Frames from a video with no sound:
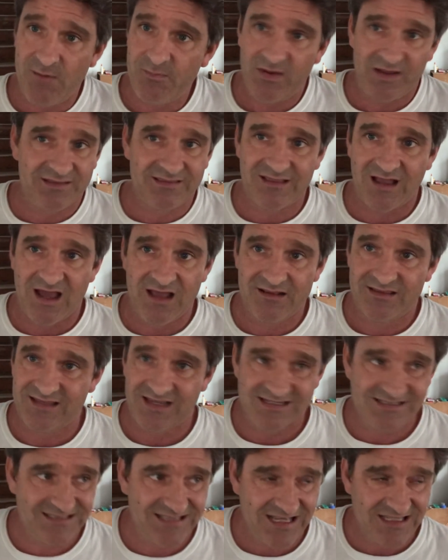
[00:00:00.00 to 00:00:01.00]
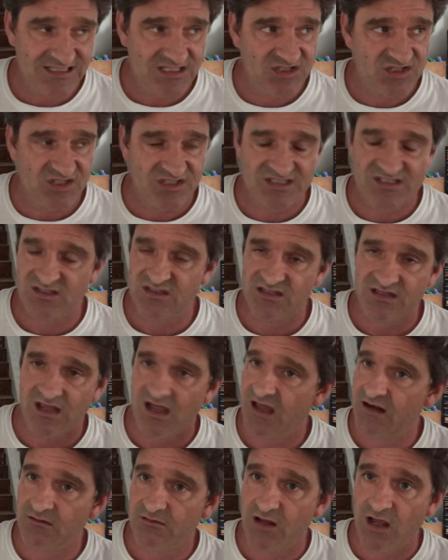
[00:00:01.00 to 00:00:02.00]
I guess that's just,
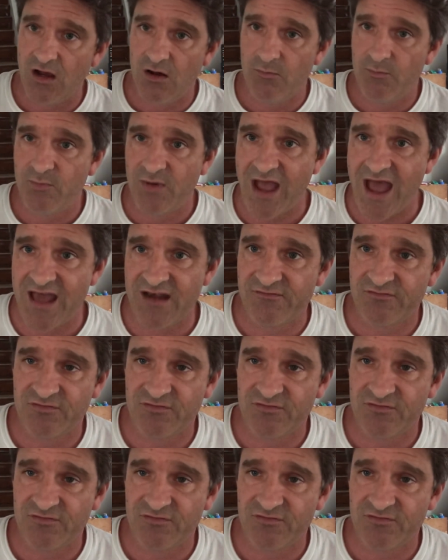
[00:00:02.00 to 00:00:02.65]
I don't know, bad